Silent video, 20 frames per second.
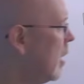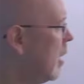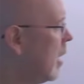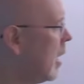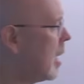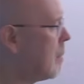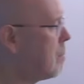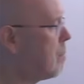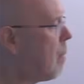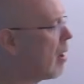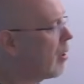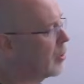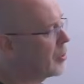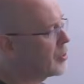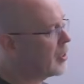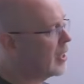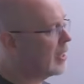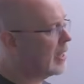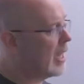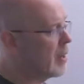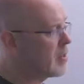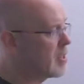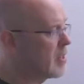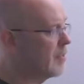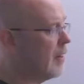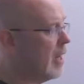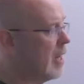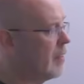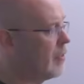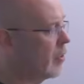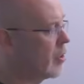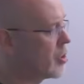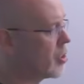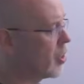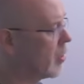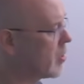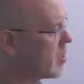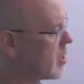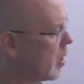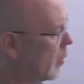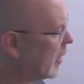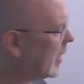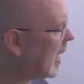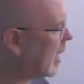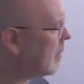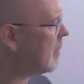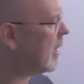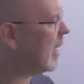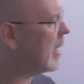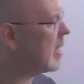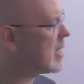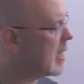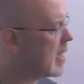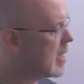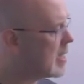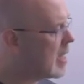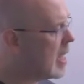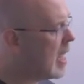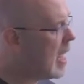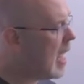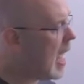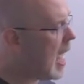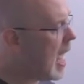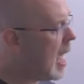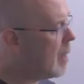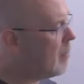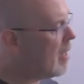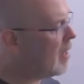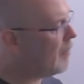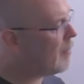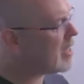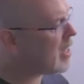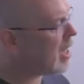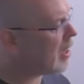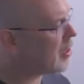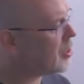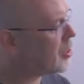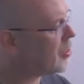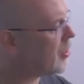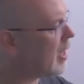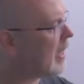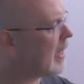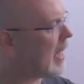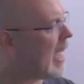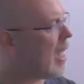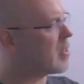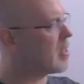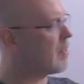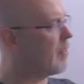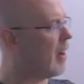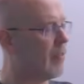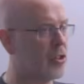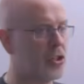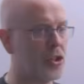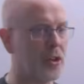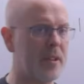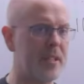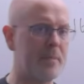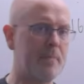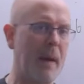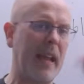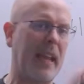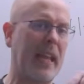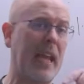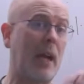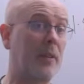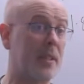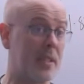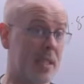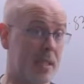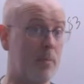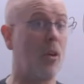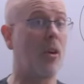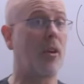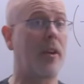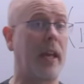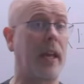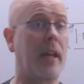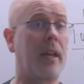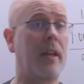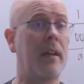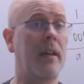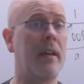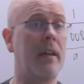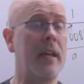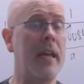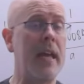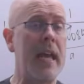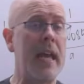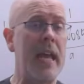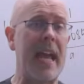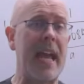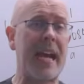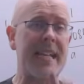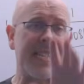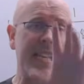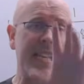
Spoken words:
He borrowed 3,500 euros. So what that means is if he's got 3,500 euros in his bank account this morning, he has